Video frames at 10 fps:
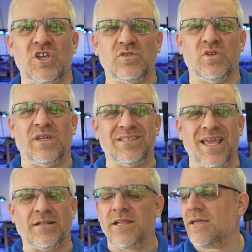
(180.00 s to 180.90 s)
shows you
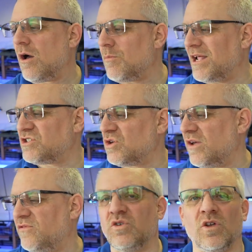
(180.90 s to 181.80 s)
exactly how much you
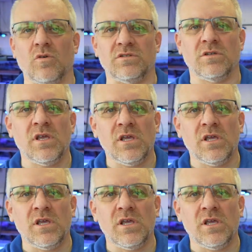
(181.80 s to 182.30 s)
have to dose.